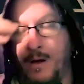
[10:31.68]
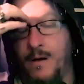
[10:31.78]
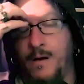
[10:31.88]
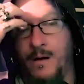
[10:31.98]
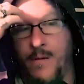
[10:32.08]

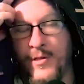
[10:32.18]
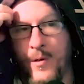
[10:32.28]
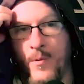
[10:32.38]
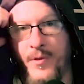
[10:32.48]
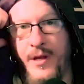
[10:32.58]
Um,
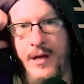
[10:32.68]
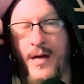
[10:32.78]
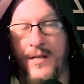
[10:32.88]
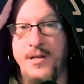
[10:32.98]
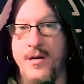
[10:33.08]
so the
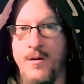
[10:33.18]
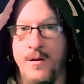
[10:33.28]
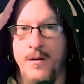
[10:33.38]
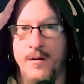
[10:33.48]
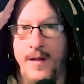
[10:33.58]
Aesir
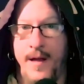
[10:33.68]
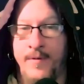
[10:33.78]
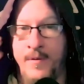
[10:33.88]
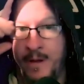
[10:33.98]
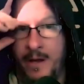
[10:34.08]

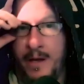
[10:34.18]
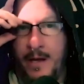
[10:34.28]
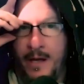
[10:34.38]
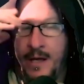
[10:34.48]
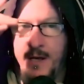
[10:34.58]
level
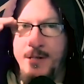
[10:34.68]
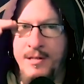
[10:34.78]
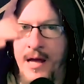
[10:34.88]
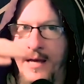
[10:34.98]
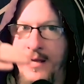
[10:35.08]
is
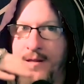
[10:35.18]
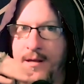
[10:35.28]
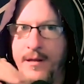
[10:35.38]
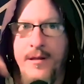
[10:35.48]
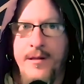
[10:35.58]
like
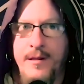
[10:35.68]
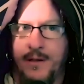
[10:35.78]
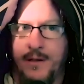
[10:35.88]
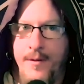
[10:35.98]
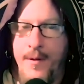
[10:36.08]
the, the, the,
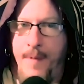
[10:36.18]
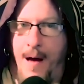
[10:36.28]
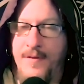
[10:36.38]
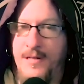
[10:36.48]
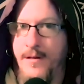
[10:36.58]
the, the,
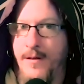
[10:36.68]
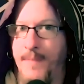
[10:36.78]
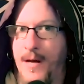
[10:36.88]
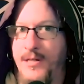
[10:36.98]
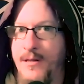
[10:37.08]
obviously the
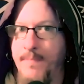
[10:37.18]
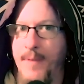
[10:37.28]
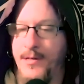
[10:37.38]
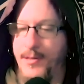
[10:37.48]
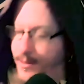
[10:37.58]
best of the
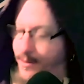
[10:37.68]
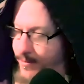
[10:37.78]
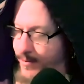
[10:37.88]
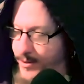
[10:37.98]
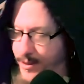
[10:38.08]
best, you
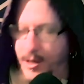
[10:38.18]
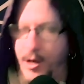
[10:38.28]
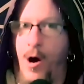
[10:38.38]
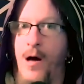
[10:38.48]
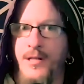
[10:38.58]
know, it's, it's
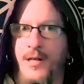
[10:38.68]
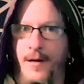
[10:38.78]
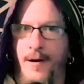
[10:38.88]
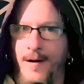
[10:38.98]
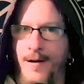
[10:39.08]
God
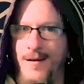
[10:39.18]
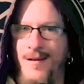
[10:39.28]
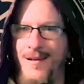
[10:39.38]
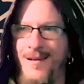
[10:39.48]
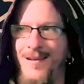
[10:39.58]
tier
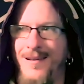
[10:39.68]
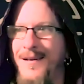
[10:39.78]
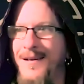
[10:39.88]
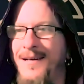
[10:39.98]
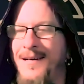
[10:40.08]

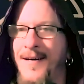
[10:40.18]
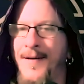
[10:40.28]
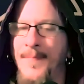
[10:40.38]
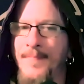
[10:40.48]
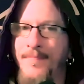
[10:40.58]

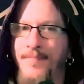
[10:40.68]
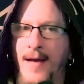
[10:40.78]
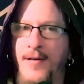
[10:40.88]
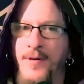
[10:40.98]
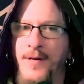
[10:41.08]
um,
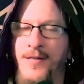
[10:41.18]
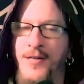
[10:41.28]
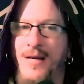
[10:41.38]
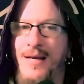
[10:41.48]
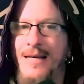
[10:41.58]
patronage.
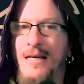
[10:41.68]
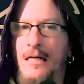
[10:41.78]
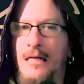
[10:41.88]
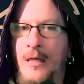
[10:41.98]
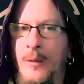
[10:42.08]

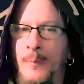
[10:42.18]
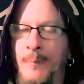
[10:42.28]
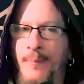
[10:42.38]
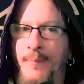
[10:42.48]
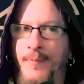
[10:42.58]
Um,
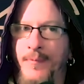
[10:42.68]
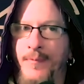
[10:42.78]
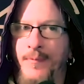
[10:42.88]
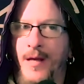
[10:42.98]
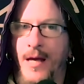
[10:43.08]

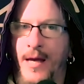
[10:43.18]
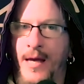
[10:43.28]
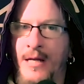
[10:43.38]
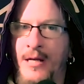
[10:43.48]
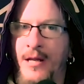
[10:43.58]

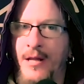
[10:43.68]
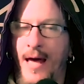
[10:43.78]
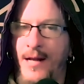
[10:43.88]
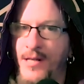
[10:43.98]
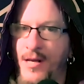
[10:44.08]
and
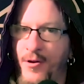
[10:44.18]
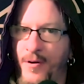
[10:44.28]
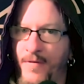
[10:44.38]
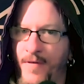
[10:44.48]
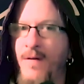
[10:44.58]
that is a
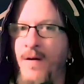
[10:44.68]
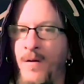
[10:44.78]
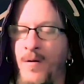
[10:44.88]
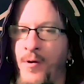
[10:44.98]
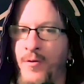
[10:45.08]
thirty-five
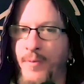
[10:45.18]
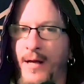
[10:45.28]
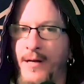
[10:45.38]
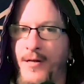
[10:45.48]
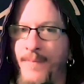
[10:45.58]
dollars a month
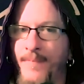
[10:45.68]
pledge.